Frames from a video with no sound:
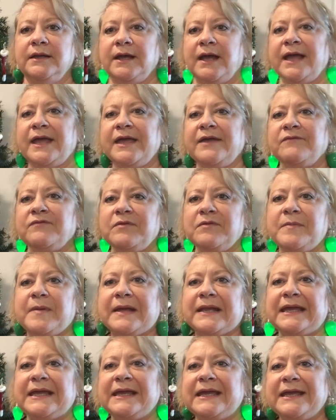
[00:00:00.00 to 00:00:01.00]
Hi
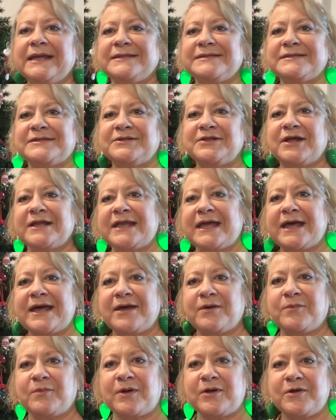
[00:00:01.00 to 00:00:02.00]
everybody, it's
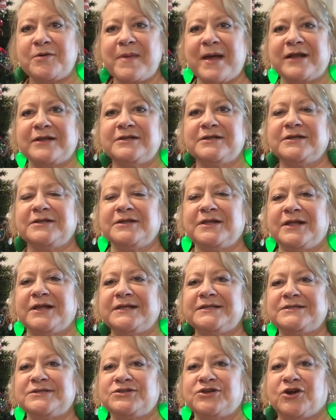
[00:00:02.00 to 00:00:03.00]
Claudette. Welcome back to
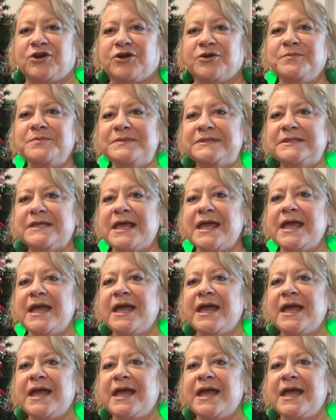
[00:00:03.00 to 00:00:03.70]
Claudette's Charms.